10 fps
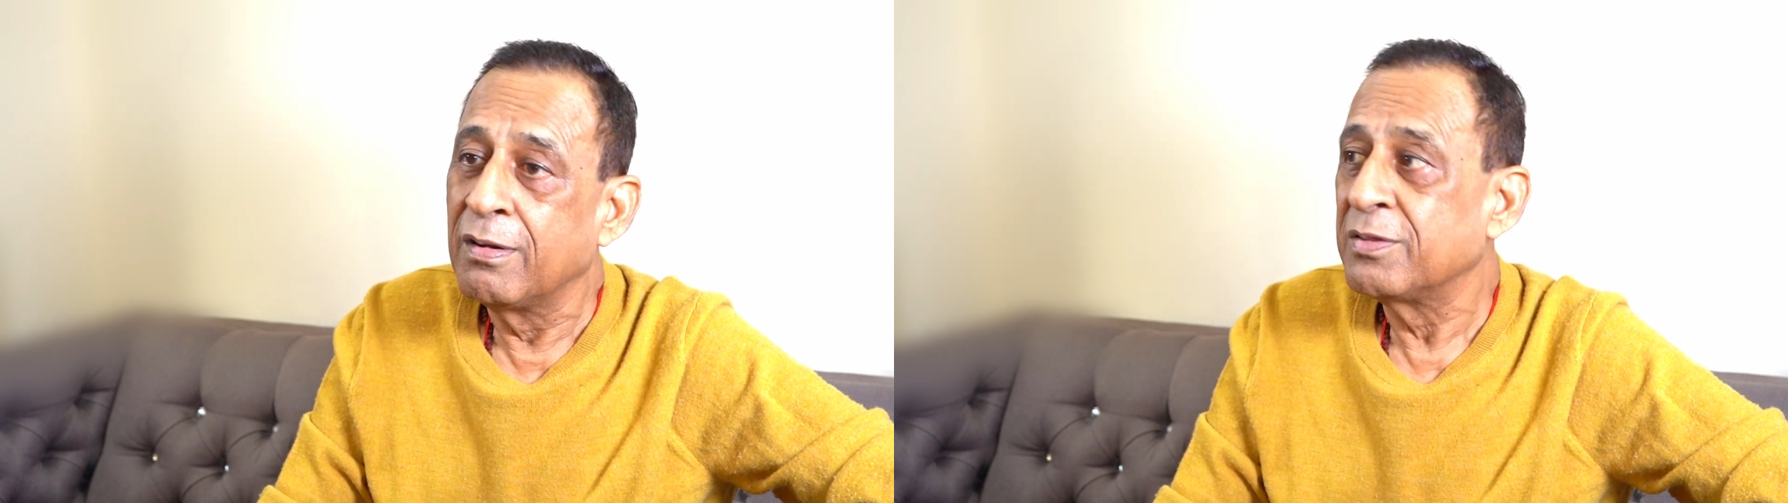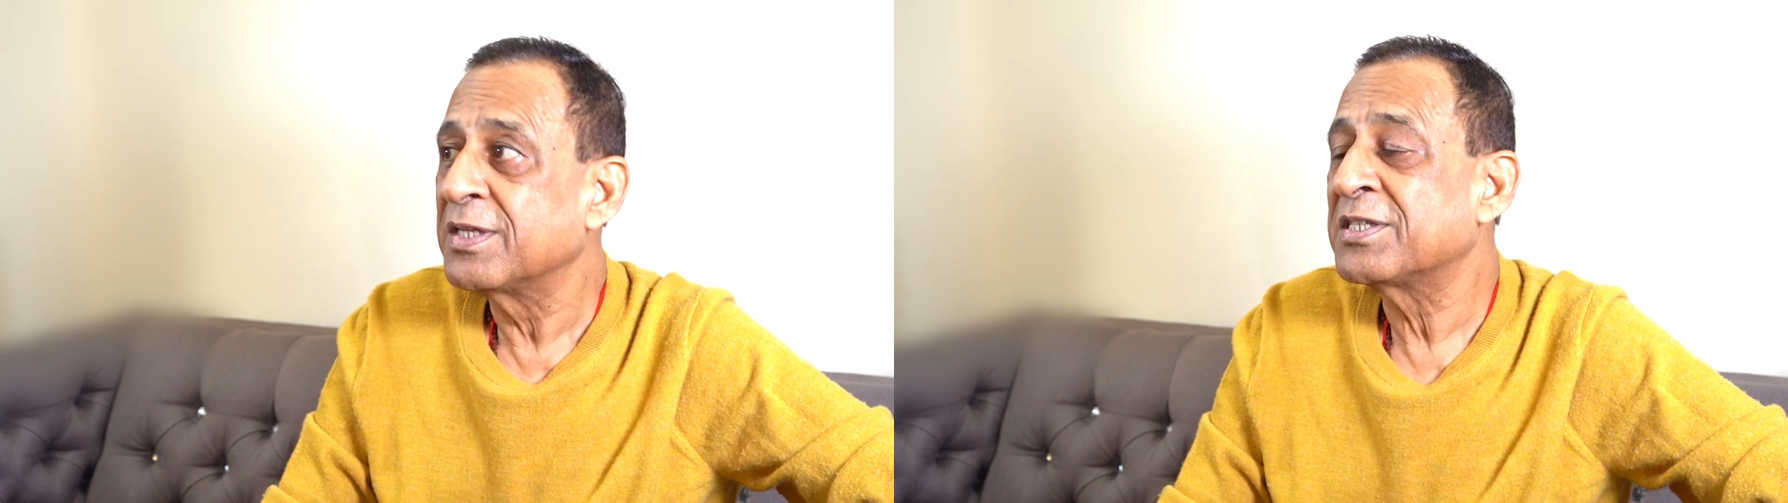
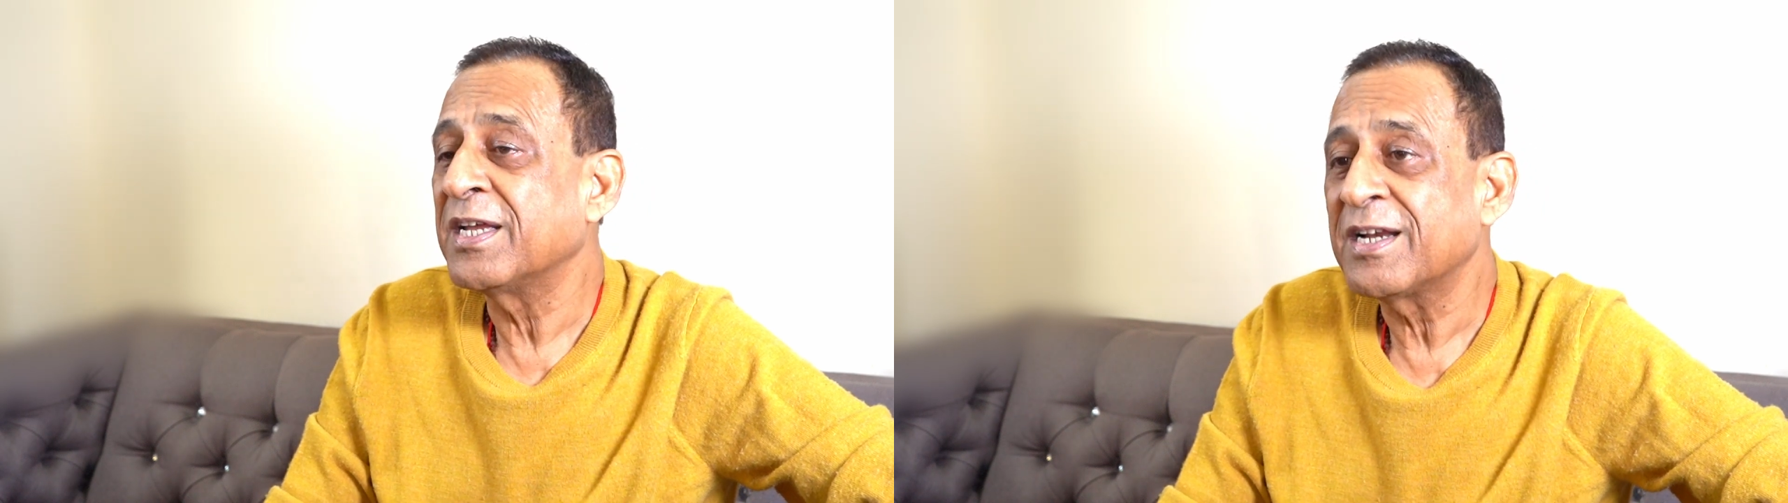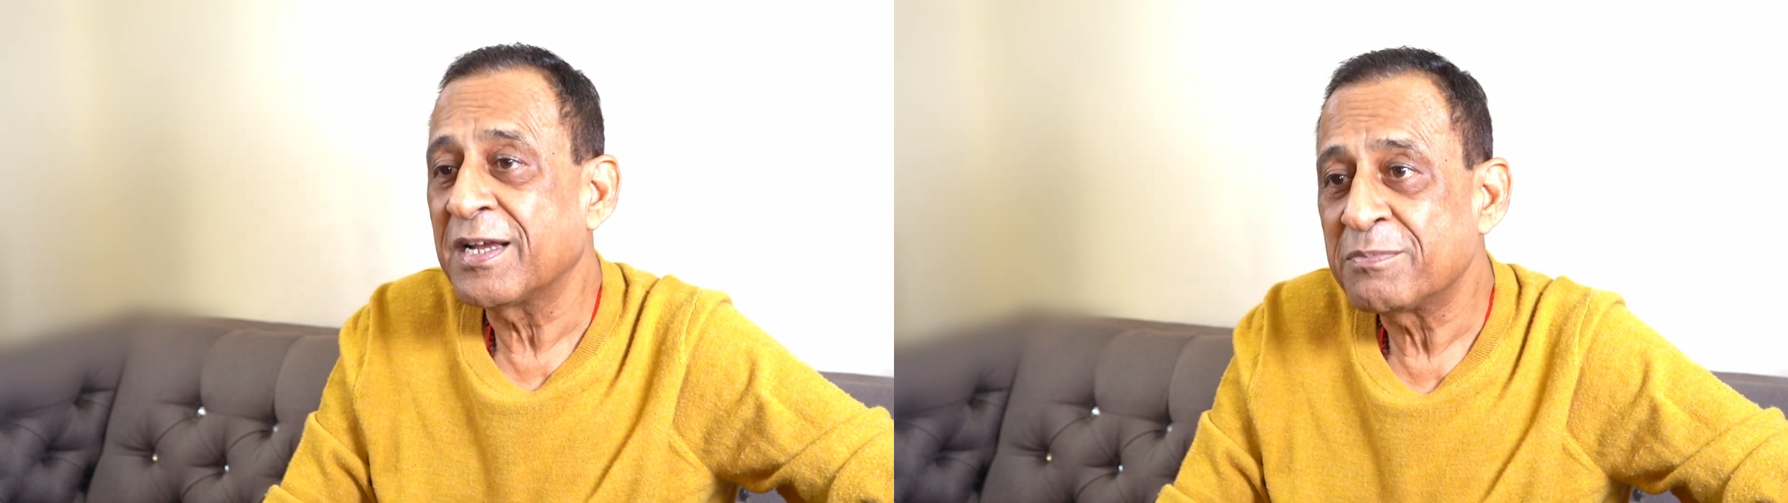The
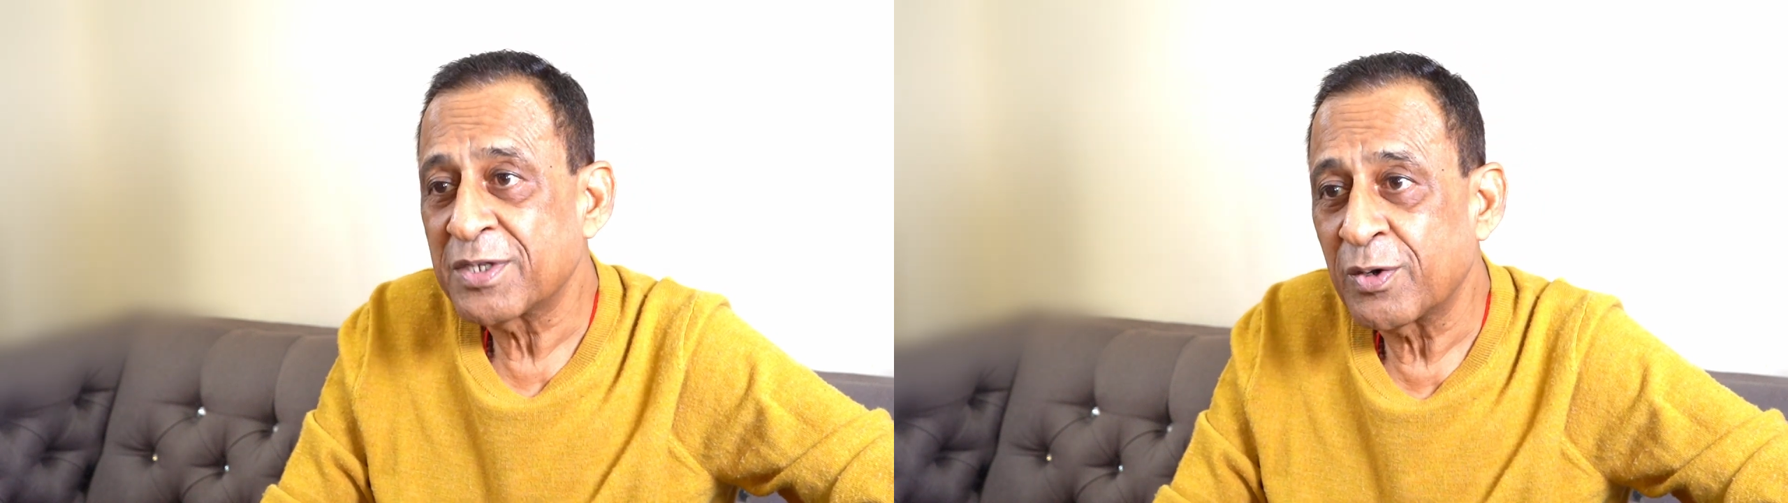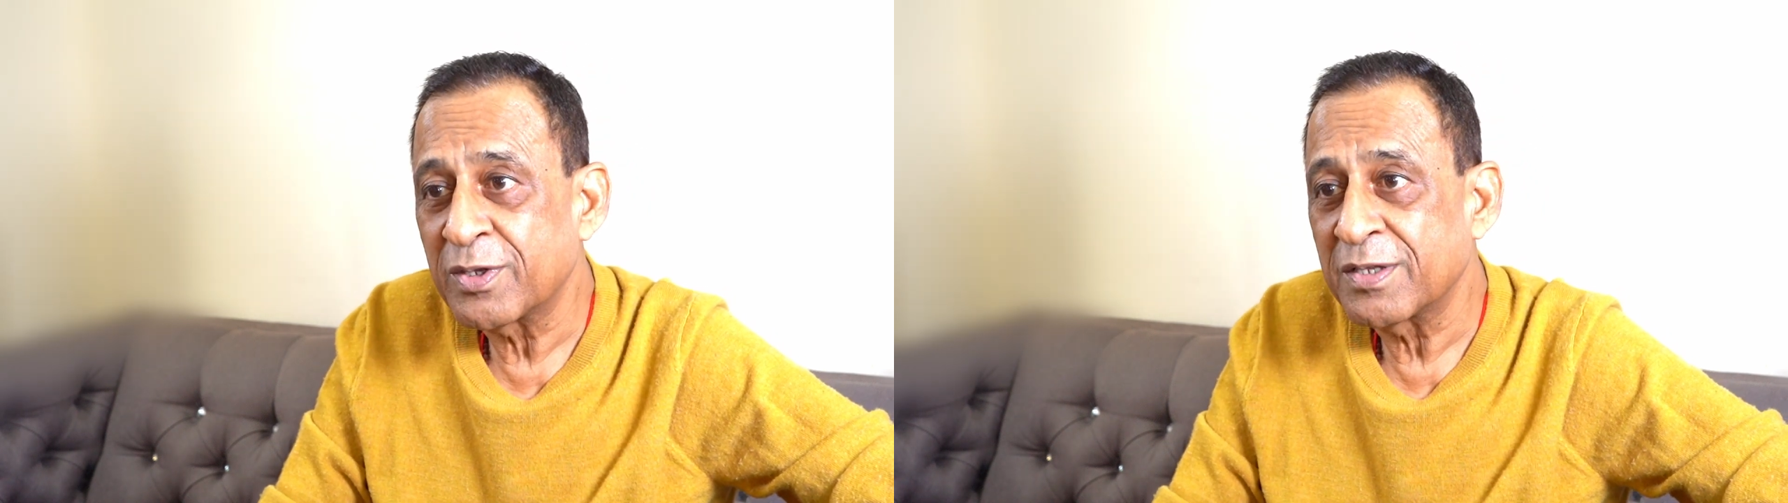sun comes
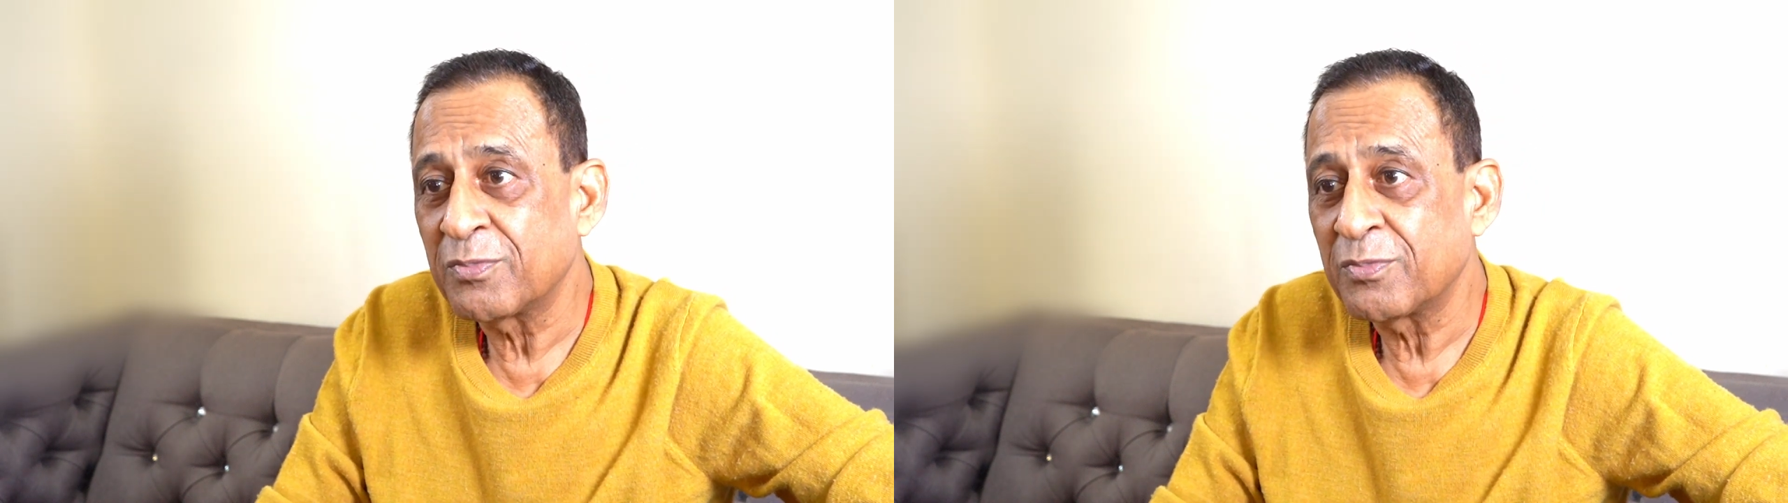out in the